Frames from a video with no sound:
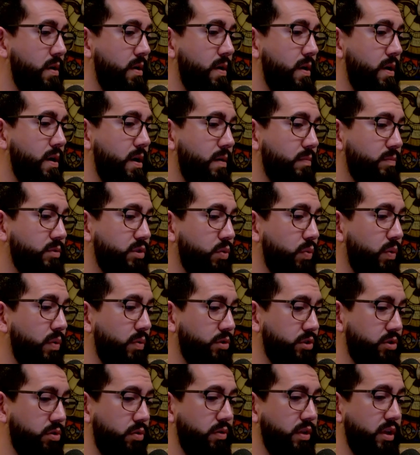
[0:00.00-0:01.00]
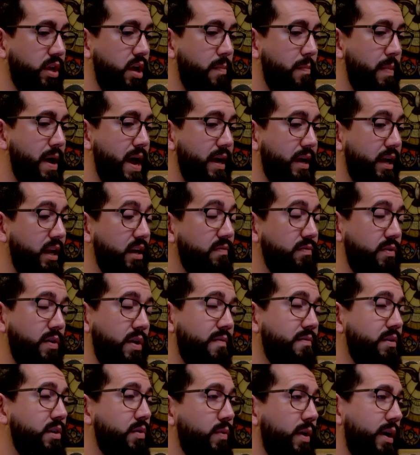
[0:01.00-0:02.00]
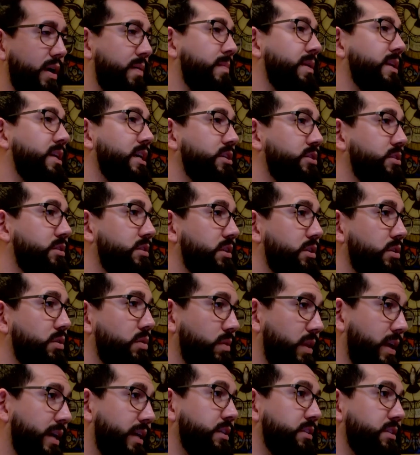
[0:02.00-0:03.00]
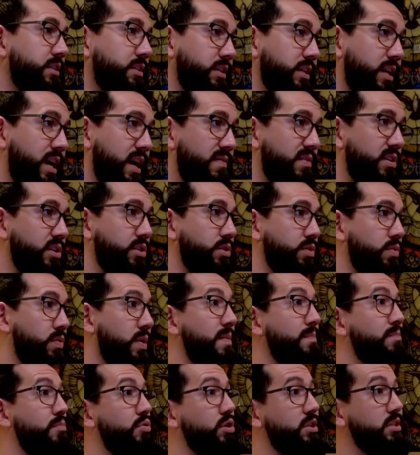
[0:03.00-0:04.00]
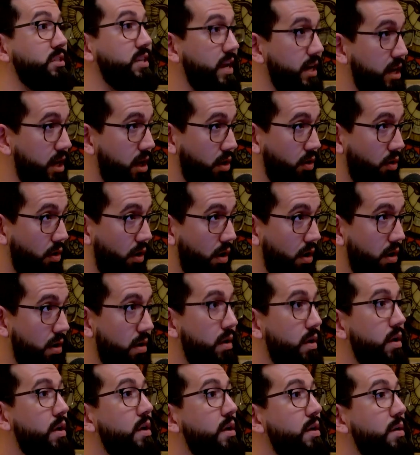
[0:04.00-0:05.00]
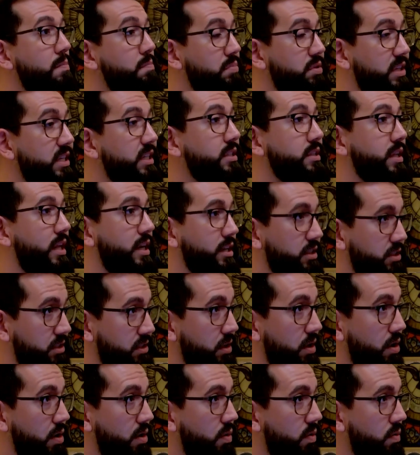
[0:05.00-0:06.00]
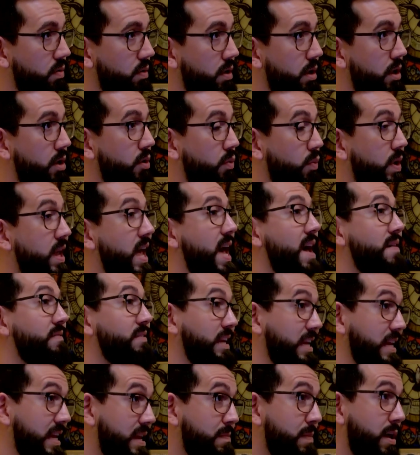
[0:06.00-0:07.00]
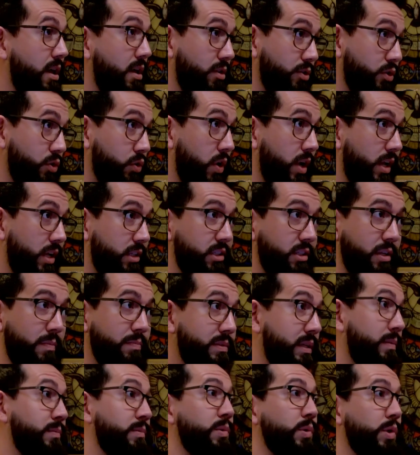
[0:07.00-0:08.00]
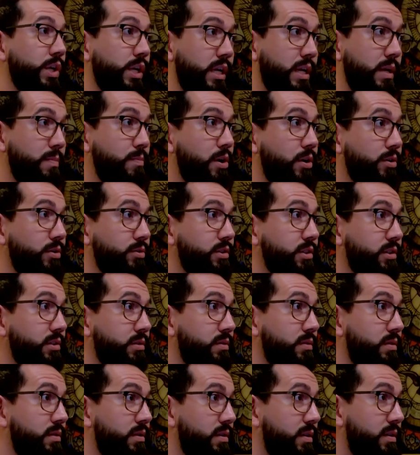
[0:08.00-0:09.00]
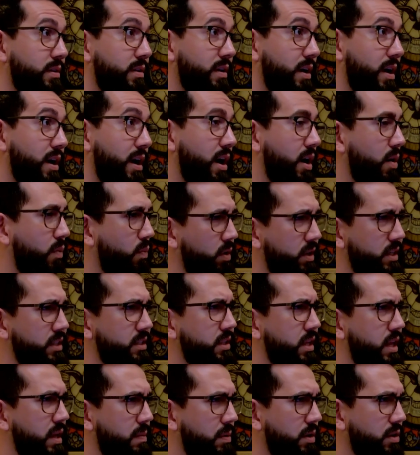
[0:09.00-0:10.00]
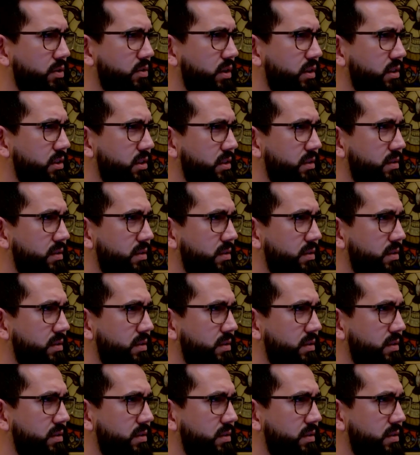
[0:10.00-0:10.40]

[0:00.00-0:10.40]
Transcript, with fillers: Um, so we will certainly come back. And if you have any recommendations that you'd like us to dive into in particular, please let us know. We have an email address. Sometimes we'll get emails. Uh, what is the email address?